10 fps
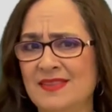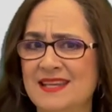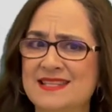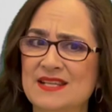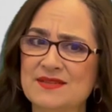
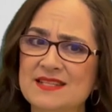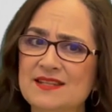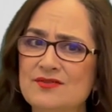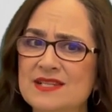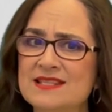that sounds
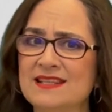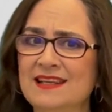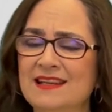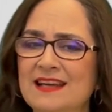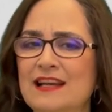
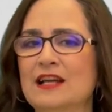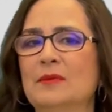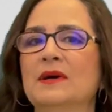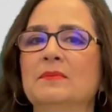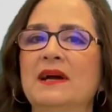interesting,
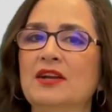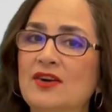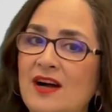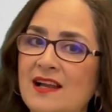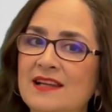but my
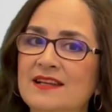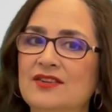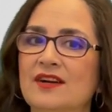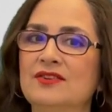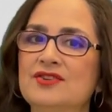colleague,
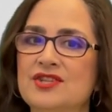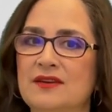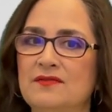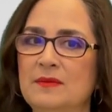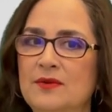Dr.
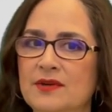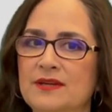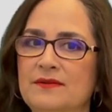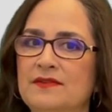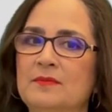Jeffrey
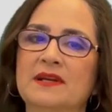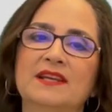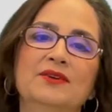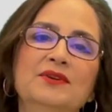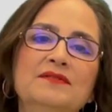Mogil from
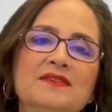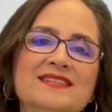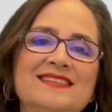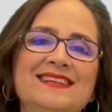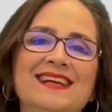McGill
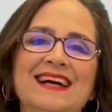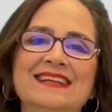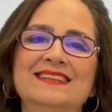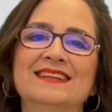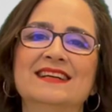University in
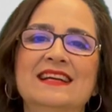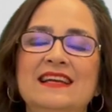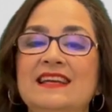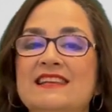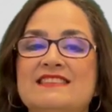Canada,
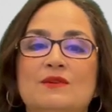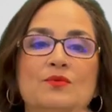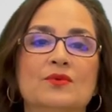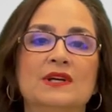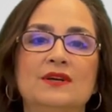is a
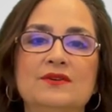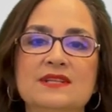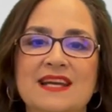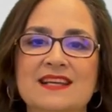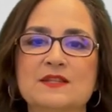
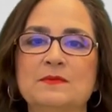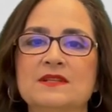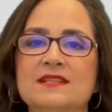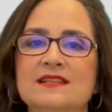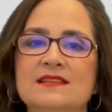world
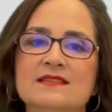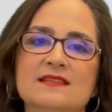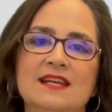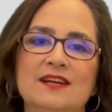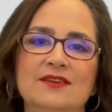expert in
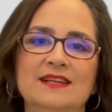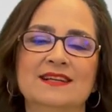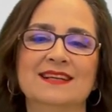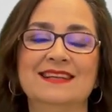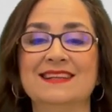this
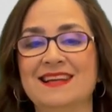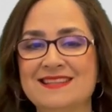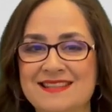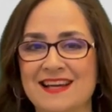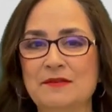area, and the
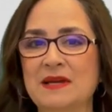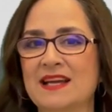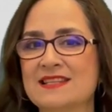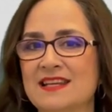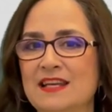last time I
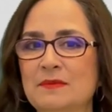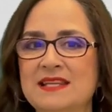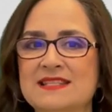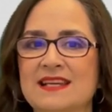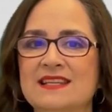asked him,
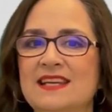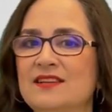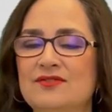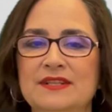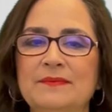he said,
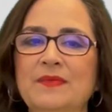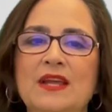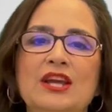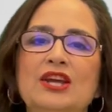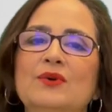Andrea,
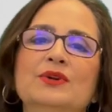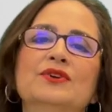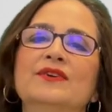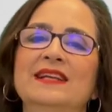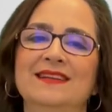we
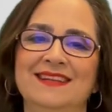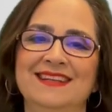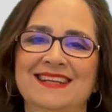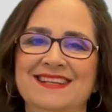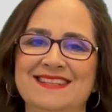don't know
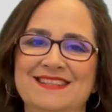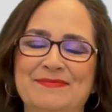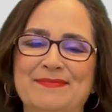anything yet.